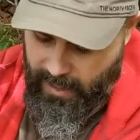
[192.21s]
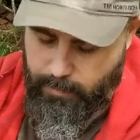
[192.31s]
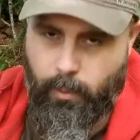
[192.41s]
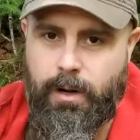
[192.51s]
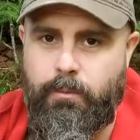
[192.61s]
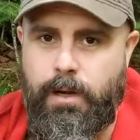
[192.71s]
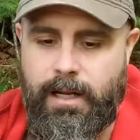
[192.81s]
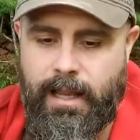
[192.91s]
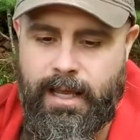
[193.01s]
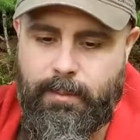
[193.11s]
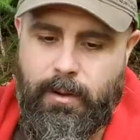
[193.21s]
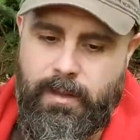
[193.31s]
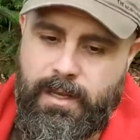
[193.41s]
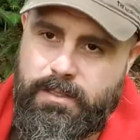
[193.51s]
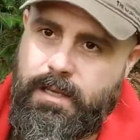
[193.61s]
But what I really like about
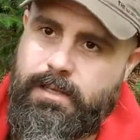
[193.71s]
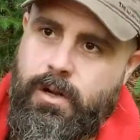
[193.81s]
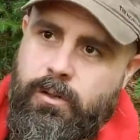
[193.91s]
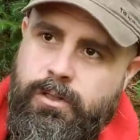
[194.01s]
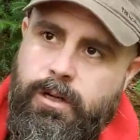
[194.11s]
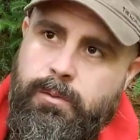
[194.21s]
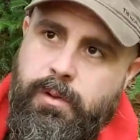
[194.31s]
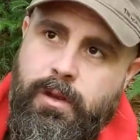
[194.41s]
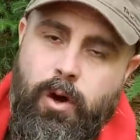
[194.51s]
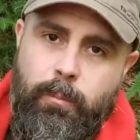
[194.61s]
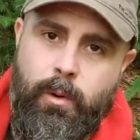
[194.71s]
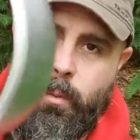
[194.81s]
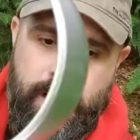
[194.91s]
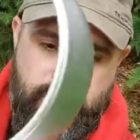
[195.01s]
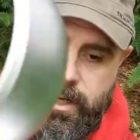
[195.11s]
this is it also comes with an upper
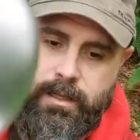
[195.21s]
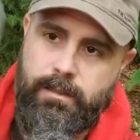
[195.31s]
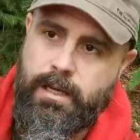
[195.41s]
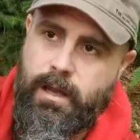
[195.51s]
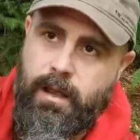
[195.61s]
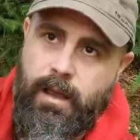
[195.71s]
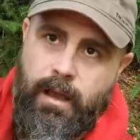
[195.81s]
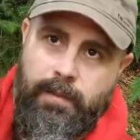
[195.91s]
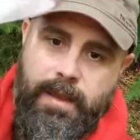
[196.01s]
windshield, and they